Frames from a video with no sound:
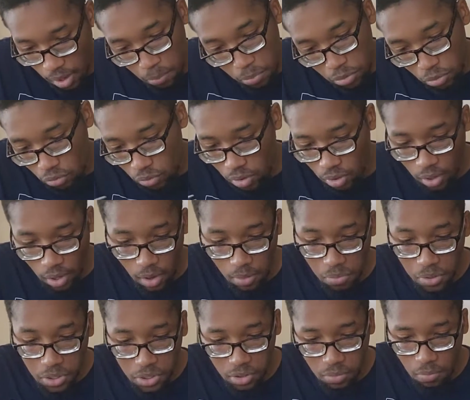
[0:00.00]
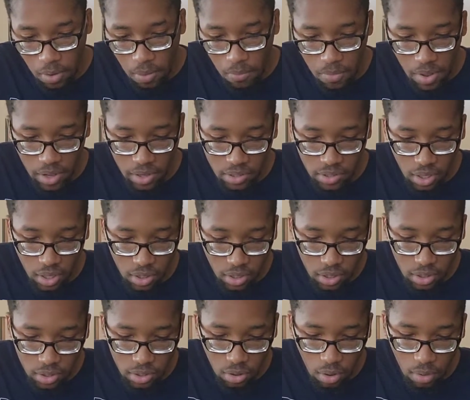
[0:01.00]
I've been doing a lot of pizza mukbangs
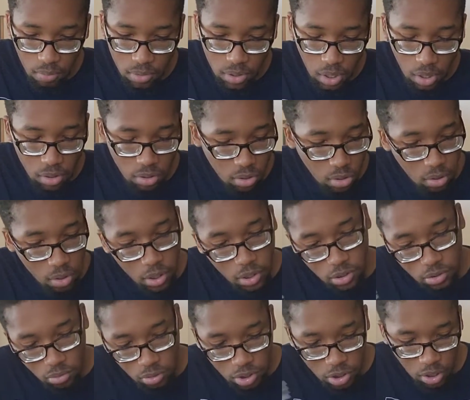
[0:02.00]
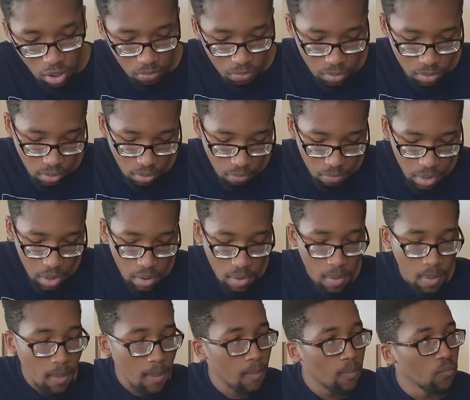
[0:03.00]
lately, so I was like, you know what, let's switch it up a little bit.
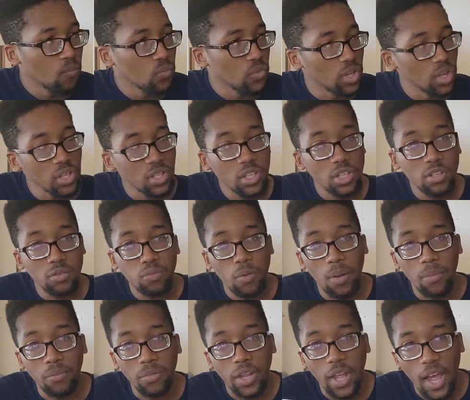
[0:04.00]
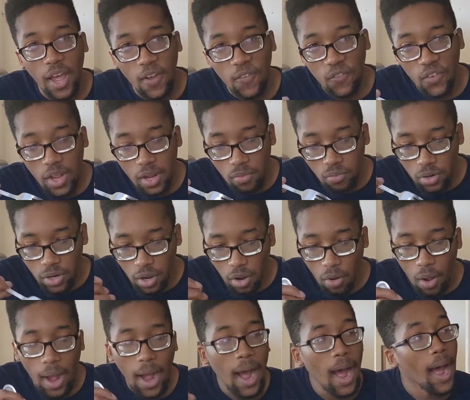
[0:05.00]
This is from Cafe
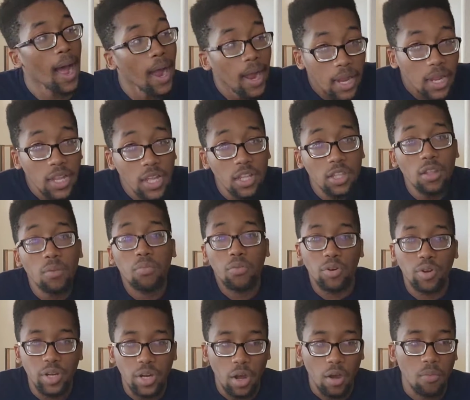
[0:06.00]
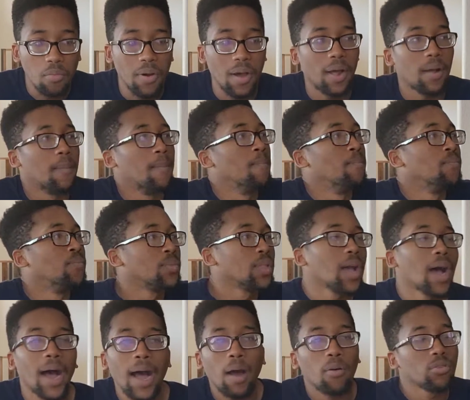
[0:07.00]
Rio. I get the burrito, but
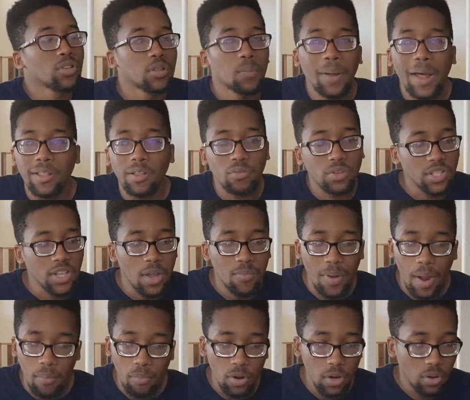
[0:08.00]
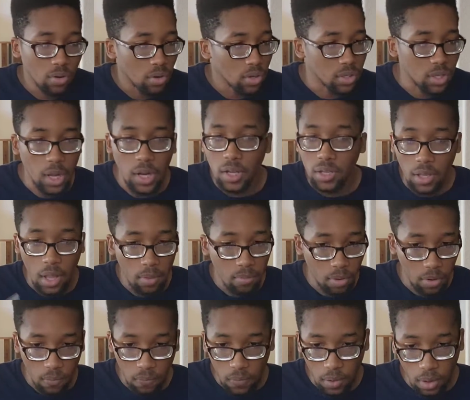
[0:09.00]
I was about to save my burrito because I ate that
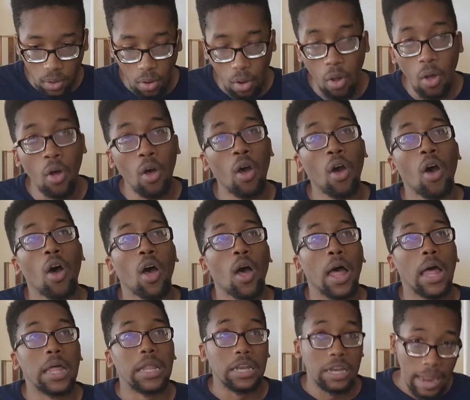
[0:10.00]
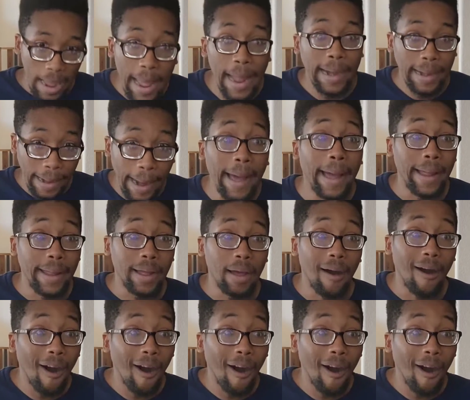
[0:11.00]
motherfucker that night.